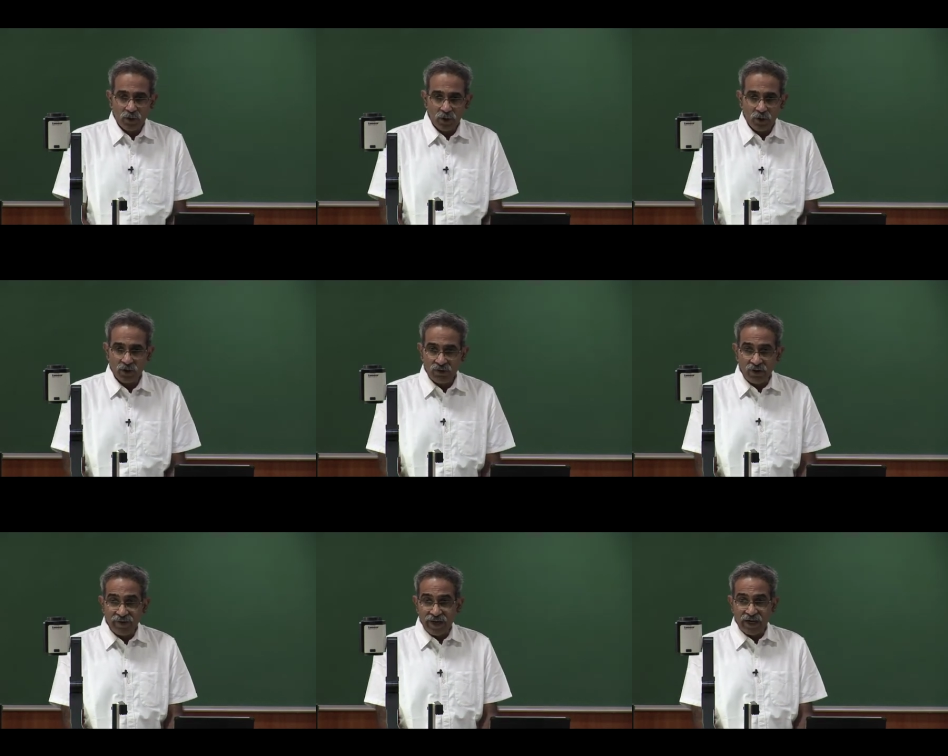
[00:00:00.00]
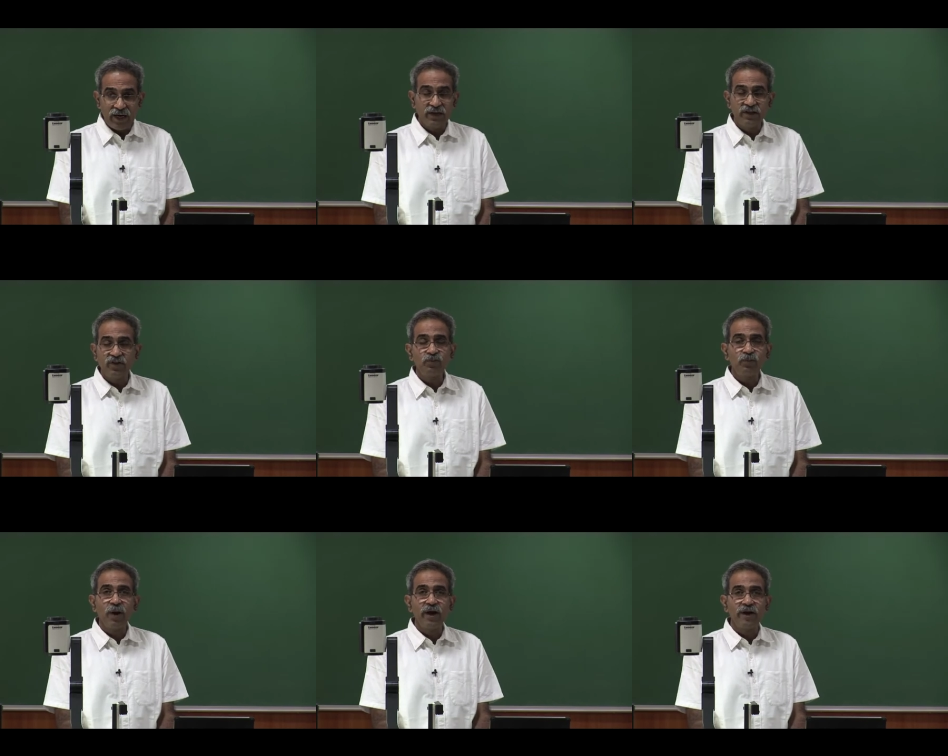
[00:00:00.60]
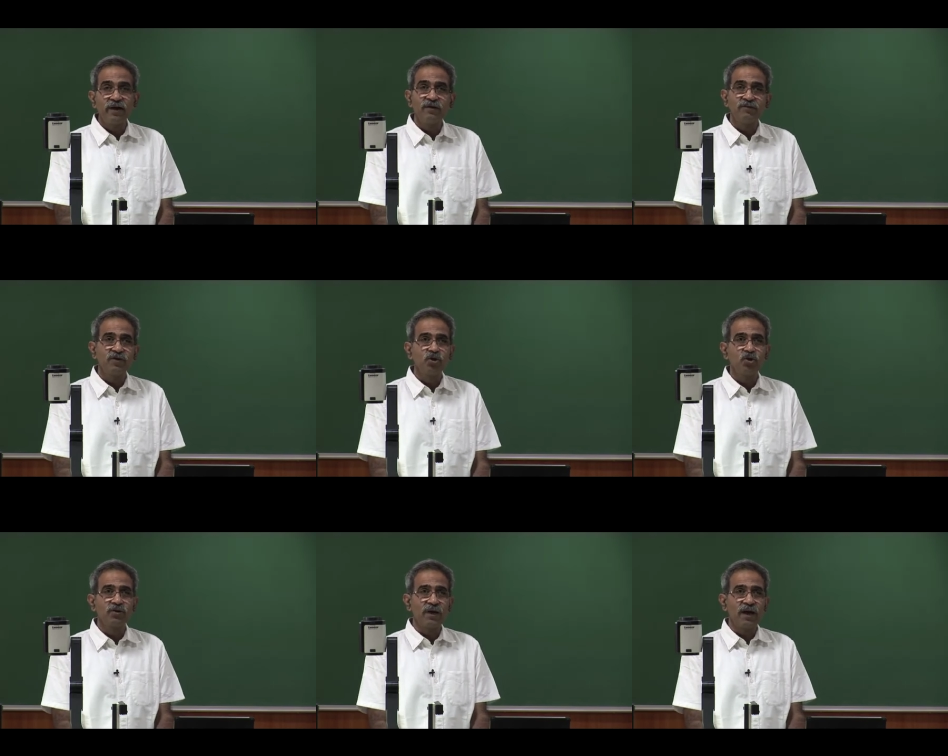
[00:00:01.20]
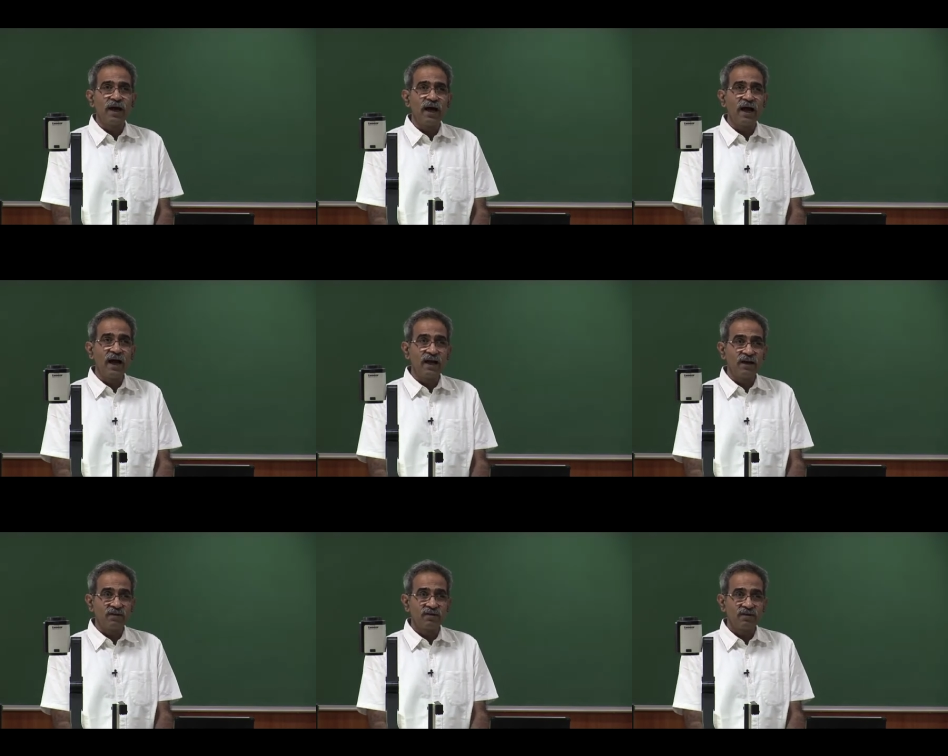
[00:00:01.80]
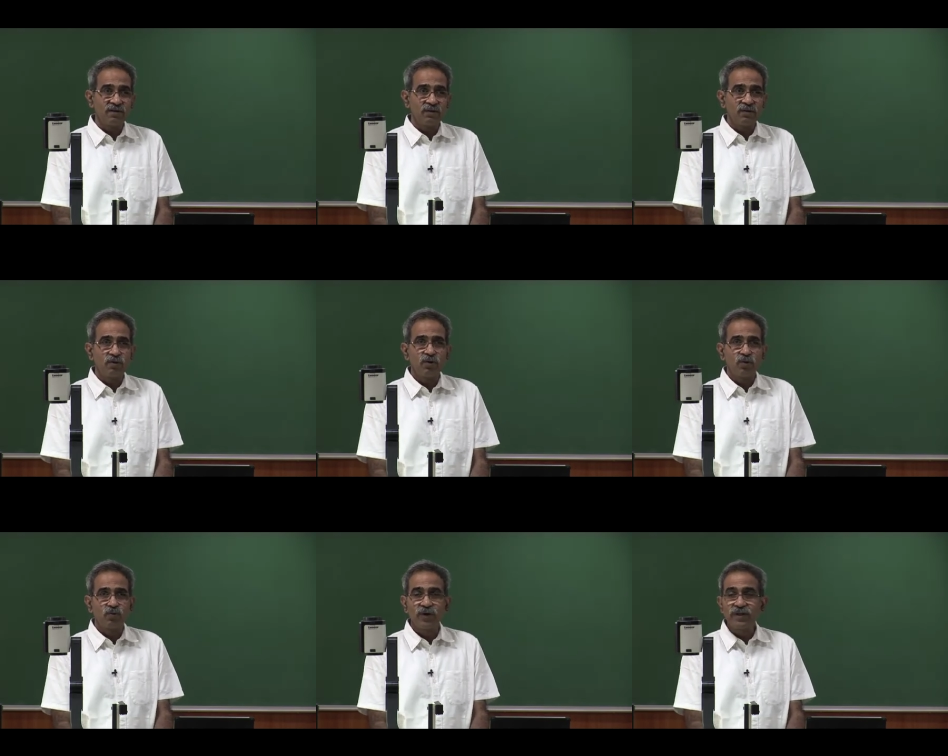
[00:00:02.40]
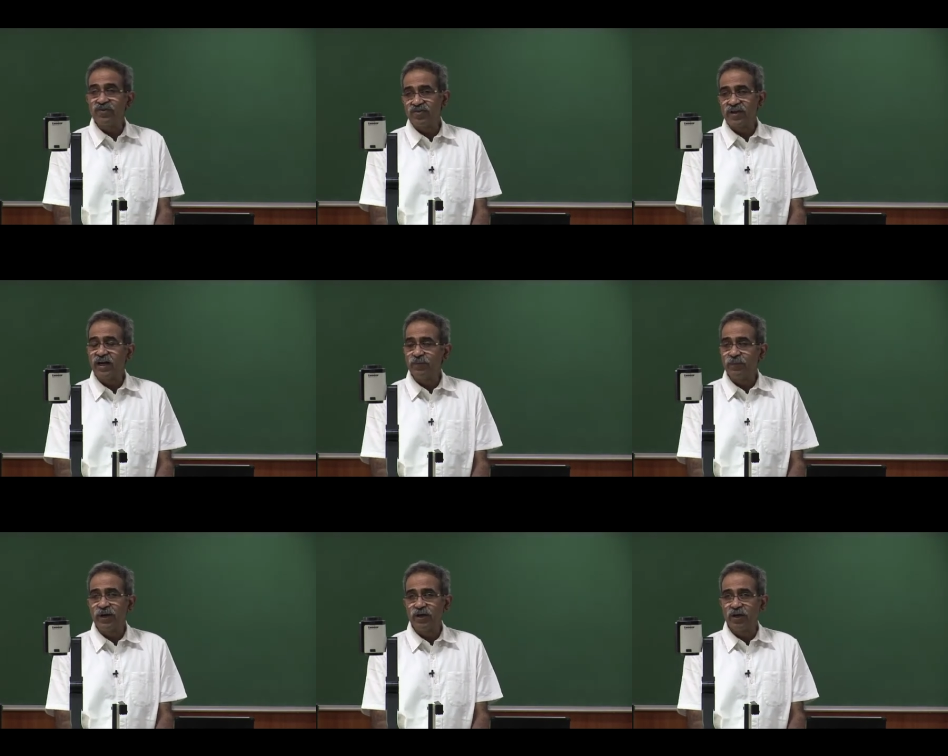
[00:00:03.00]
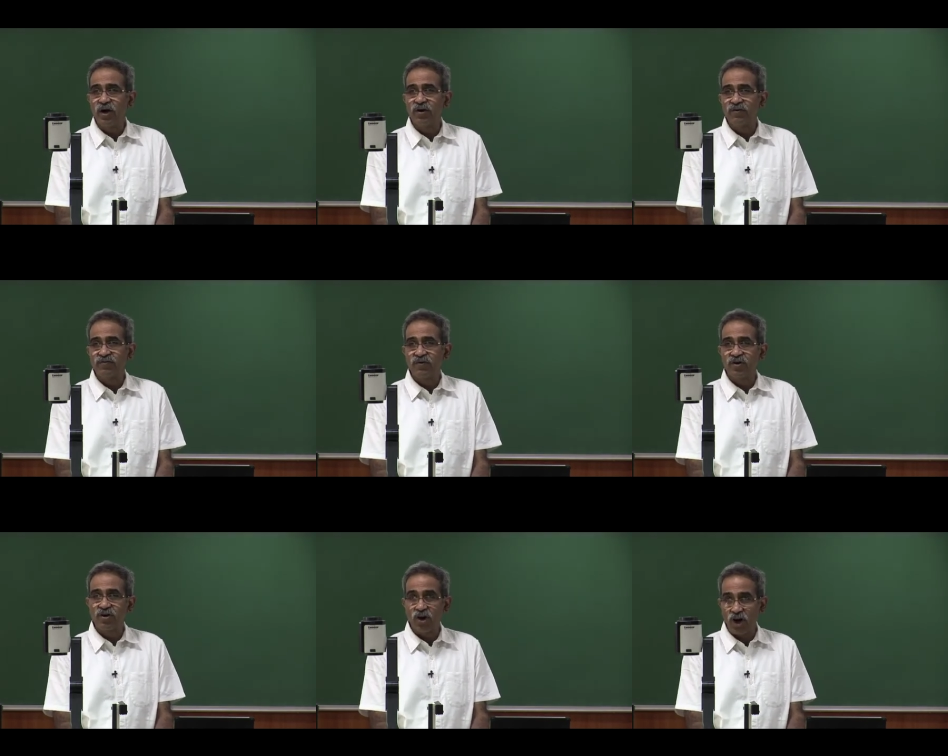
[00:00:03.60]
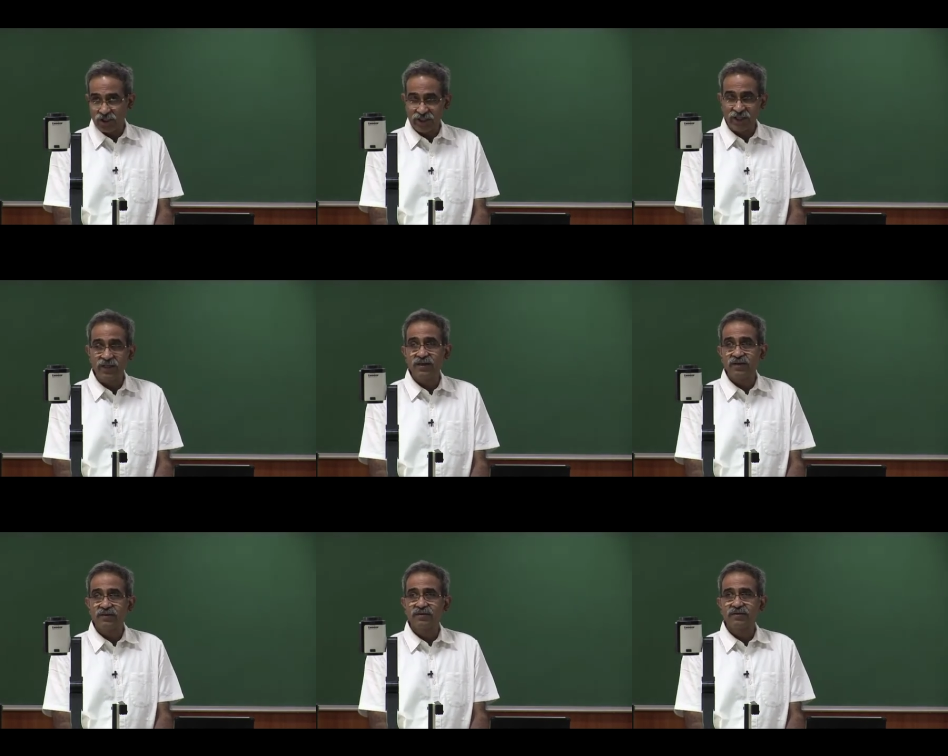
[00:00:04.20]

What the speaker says: However, at this point, we should add one statement of caution,